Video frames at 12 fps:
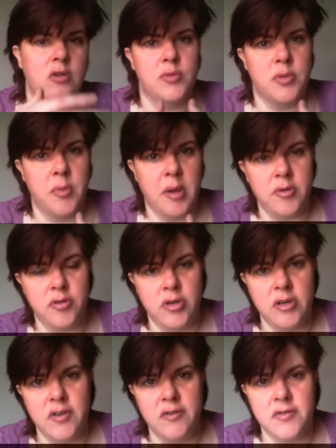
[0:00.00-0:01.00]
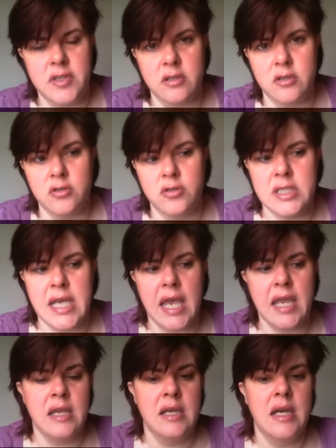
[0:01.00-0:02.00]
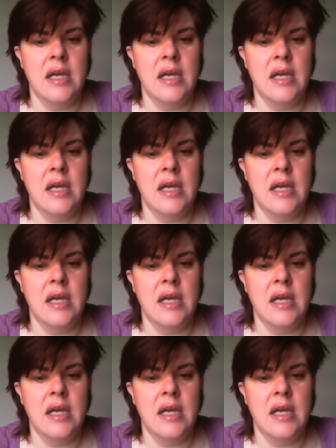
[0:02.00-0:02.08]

up to maybe 350 on a good day.